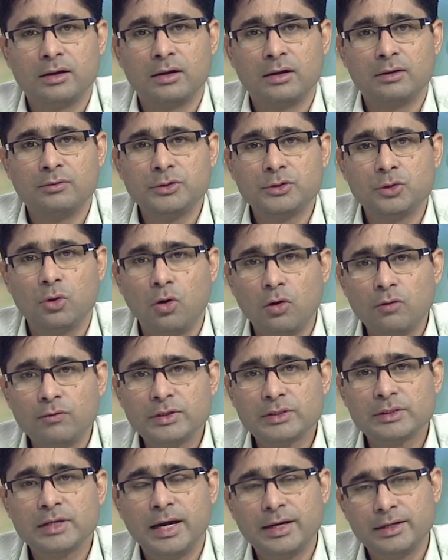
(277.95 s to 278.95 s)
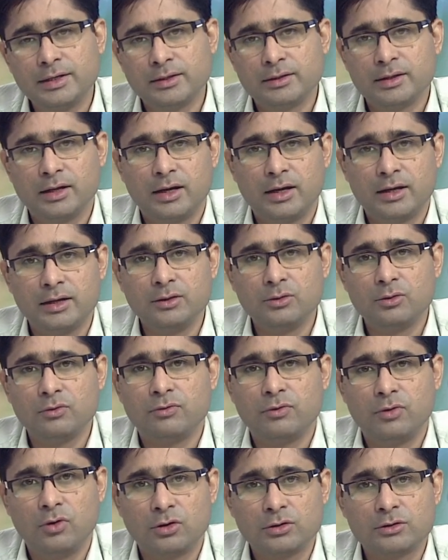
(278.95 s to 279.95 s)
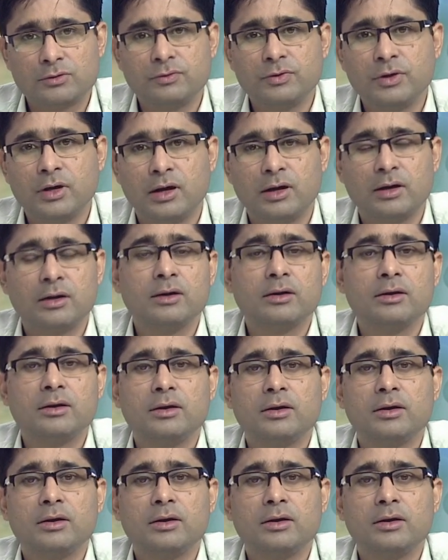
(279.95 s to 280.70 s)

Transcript: uh, which always guided the Hindu philosophy are